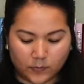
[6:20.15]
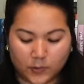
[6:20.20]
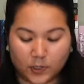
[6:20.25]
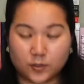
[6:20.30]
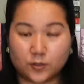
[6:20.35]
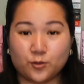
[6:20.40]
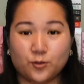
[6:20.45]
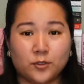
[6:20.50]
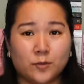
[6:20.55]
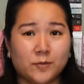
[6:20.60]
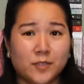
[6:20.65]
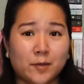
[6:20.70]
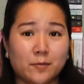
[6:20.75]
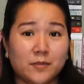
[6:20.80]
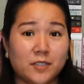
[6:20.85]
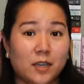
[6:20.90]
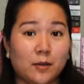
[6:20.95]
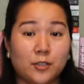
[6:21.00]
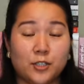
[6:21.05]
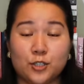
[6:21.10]
So
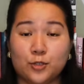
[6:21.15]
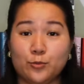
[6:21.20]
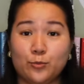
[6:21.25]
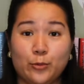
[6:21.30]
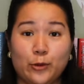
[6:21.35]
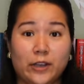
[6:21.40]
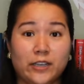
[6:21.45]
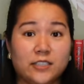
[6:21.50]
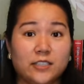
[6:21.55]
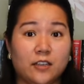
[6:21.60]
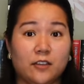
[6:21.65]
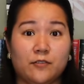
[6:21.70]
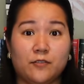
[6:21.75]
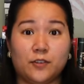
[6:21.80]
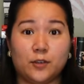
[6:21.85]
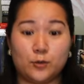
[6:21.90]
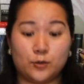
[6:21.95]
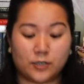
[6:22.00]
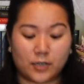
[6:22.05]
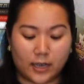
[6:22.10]
sometimes I do press a
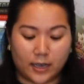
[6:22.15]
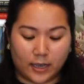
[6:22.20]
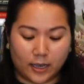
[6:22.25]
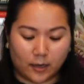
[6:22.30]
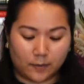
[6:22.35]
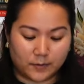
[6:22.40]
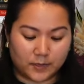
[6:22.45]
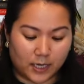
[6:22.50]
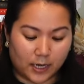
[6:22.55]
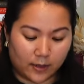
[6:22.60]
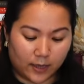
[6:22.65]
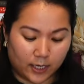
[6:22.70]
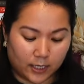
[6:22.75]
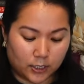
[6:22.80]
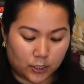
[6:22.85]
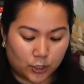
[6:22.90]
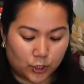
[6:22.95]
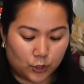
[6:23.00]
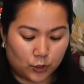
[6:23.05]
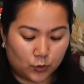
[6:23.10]
few times. I
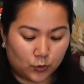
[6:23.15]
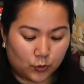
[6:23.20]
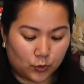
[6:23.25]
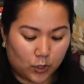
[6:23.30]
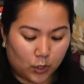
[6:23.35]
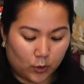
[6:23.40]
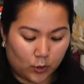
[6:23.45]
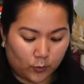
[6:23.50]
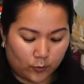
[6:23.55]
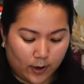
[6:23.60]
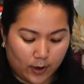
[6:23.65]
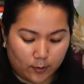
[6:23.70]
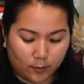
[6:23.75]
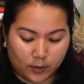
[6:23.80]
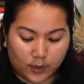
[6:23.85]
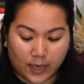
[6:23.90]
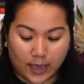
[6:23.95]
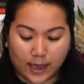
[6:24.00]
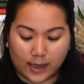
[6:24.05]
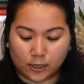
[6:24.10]
like to go around
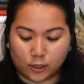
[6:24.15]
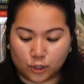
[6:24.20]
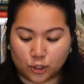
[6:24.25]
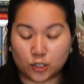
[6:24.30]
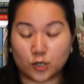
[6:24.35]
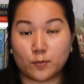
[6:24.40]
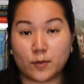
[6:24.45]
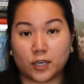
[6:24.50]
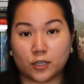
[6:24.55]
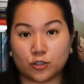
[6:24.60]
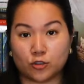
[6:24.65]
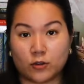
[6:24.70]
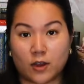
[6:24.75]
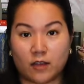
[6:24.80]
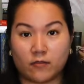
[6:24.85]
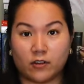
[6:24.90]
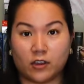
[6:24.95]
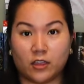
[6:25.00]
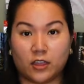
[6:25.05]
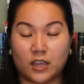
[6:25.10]
the edge to make sure
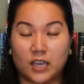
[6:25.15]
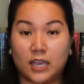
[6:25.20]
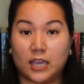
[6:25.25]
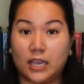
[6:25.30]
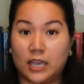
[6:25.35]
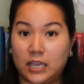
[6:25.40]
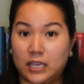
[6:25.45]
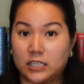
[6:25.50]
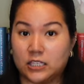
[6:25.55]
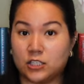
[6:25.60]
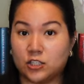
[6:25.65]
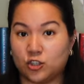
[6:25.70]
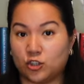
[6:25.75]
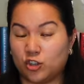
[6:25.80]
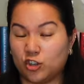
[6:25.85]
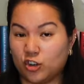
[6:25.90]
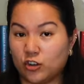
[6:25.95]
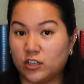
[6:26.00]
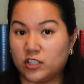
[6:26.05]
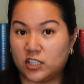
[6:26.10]
everything is
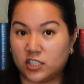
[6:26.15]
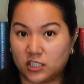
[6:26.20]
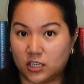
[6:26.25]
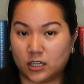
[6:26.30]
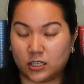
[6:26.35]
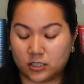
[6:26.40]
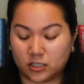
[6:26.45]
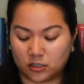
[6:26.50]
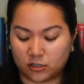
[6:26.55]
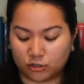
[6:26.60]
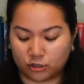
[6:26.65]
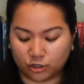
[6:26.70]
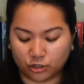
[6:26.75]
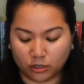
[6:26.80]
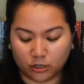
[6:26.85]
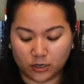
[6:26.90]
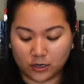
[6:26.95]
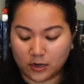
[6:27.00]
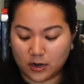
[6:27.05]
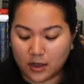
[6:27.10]
secure and stuck to the
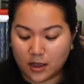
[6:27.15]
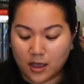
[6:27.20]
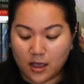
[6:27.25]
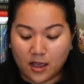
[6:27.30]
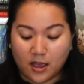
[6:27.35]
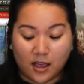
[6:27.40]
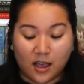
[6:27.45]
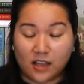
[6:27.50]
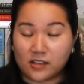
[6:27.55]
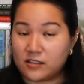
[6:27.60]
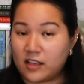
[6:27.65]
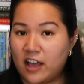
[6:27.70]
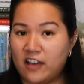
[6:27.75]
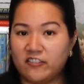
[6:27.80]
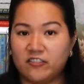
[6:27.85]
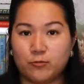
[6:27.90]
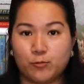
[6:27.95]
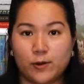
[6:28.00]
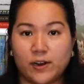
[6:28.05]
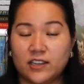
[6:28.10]
shirt.
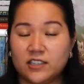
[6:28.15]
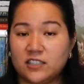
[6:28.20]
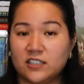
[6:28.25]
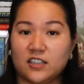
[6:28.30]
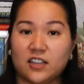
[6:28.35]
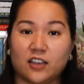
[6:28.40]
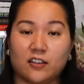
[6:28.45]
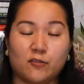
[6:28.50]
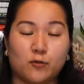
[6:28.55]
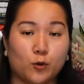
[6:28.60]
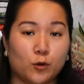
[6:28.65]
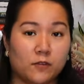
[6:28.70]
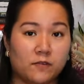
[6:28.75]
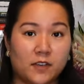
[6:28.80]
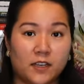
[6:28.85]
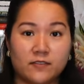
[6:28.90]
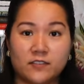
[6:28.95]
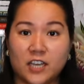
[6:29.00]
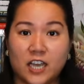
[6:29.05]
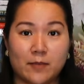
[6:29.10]
I've pressed like 4 or
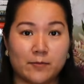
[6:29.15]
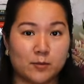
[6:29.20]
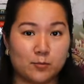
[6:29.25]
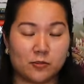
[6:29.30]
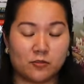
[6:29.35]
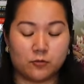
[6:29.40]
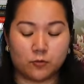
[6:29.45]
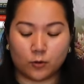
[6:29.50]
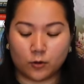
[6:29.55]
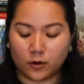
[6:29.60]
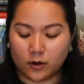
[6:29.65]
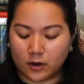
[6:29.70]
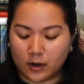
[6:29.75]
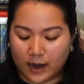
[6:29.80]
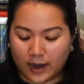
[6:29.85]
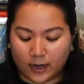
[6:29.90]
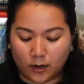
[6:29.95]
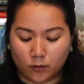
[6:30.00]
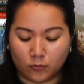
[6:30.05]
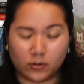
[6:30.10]
5 times
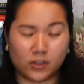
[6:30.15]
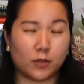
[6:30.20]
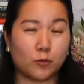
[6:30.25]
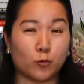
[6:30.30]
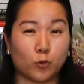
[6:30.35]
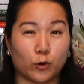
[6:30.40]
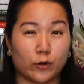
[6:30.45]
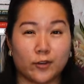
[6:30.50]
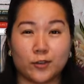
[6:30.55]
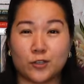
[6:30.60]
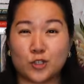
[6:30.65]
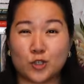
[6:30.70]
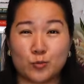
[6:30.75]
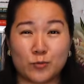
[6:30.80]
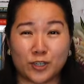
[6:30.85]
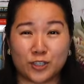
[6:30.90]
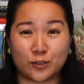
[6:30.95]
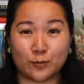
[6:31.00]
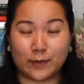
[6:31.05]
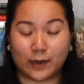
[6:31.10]
before. I don't really worry too
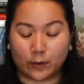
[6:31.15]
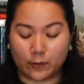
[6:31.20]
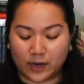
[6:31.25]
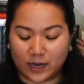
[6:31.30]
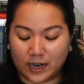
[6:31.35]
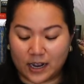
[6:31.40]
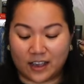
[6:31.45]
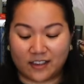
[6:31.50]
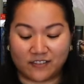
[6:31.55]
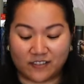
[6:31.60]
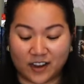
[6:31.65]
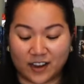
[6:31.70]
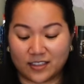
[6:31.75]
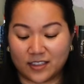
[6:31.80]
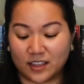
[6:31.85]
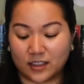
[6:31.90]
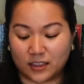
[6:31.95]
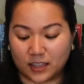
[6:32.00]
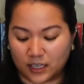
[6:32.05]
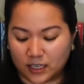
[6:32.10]
much about it. I find
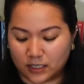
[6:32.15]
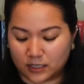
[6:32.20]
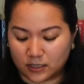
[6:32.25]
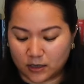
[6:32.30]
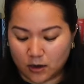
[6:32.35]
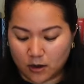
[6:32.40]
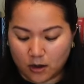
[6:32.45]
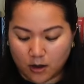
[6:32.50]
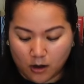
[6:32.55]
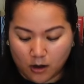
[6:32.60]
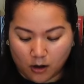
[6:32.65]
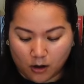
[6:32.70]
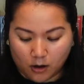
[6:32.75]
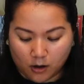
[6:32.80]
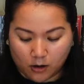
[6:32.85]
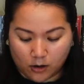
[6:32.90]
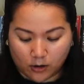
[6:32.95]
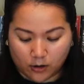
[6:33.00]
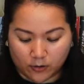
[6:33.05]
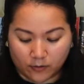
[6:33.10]
that these
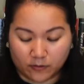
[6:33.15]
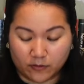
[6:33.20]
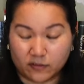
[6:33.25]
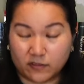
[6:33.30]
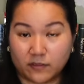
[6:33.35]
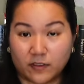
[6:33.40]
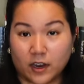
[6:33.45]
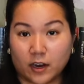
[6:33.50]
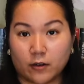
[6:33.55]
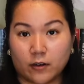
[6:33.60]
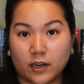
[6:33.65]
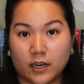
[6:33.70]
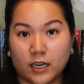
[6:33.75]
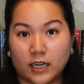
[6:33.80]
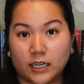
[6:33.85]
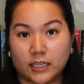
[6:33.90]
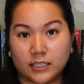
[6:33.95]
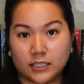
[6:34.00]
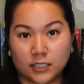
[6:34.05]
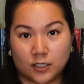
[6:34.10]
are very
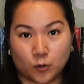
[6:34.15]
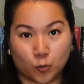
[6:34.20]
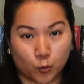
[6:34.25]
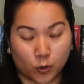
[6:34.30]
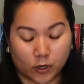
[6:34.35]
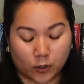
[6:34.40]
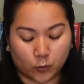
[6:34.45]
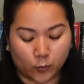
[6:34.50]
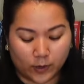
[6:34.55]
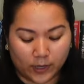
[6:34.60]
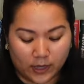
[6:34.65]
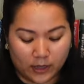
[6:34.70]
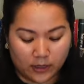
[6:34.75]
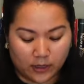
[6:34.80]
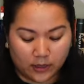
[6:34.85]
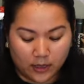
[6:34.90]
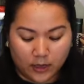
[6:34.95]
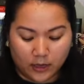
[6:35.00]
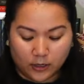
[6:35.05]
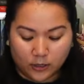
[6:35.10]
easy to work
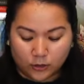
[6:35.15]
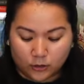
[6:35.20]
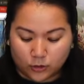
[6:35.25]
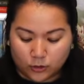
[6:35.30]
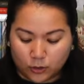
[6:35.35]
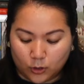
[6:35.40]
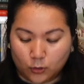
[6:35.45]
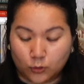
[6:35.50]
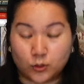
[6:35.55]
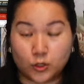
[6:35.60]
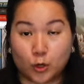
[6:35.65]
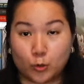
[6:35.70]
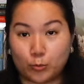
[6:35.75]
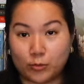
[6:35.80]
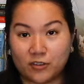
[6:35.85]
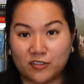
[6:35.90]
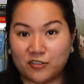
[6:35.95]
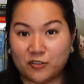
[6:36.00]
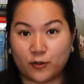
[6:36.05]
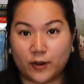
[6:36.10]
with. So don't
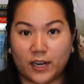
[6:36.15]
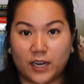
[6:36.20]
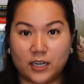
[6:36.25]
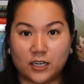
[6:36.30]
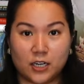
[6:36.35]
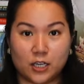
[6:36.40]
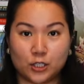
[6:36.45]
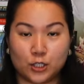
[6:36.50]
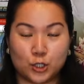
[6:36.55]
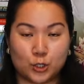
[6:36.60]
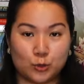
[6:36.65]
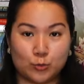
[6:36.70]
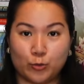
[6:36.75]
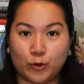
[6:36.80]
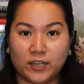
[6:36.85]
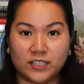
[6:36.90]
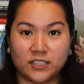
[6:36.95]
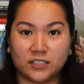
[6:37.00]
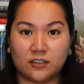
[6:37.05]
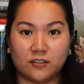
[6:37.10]
be afraid to
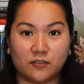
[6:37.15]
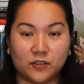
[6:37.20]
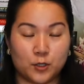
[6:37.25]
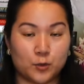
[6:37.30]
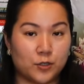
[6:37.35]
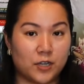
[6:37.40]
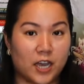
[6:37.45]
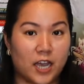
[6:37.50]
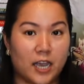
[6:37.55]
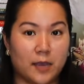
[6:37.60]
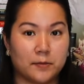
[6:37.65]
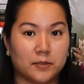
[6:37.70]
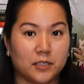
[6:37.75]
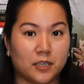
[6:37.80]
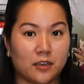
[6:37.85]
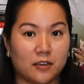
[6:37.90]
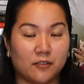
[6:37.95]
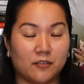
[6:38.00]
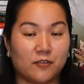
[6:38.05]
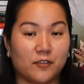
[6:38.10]
press it a few times
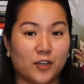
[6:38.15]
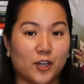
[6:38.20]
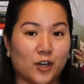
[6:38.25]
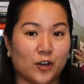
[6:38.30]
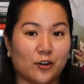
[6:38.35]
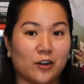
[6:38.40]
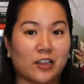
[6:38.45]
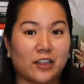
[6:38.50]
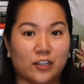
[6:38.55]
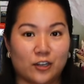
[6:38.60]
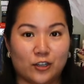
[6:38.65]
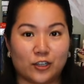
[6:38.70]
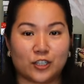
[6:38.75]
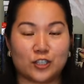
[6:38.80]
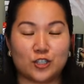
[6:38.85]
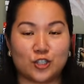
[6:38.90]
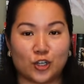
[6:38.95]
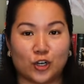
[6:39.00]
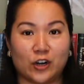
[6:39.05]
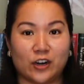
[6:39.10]
if you're a little
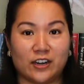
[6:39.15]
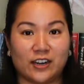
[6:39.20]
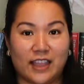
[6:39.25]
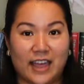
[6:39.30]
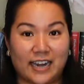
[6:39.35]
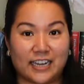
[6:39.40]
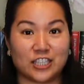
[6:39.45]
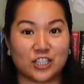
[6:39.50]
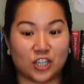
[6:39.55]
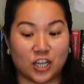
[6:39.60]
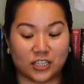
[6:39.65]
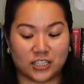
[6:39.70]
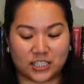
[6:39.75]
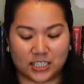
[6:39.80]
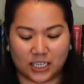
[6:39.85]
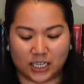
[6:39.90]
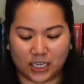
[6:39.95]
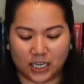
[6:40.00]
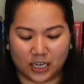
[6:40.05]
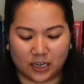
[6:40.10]
concerned that it's not
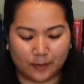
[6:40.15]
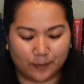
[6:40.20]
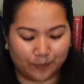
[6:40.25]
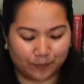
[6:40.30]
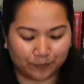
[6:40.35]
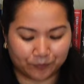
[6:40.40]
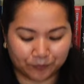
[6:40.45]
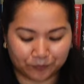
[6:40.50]
sticking.